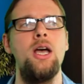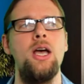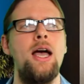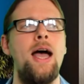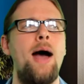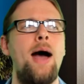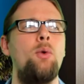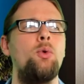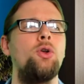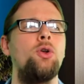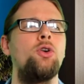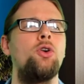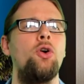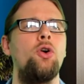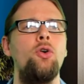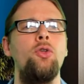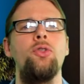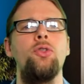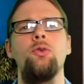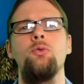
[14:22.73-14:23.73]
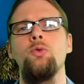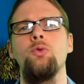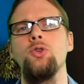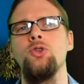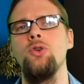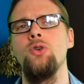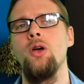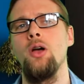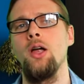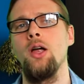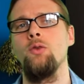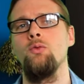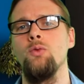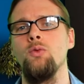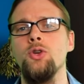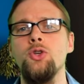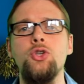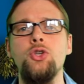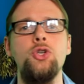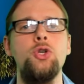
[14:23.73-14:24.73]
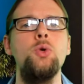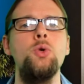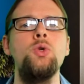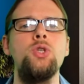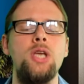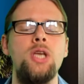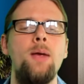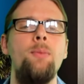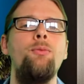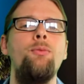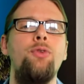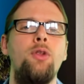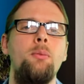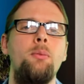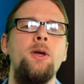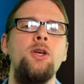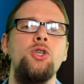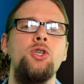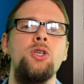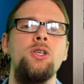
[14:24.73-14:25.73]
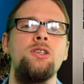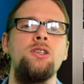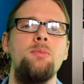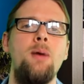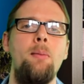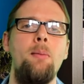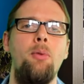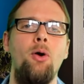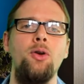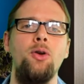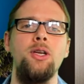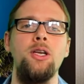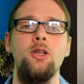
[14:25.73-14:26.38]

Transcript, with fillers: I want to cut the and reduce inflammation into my body.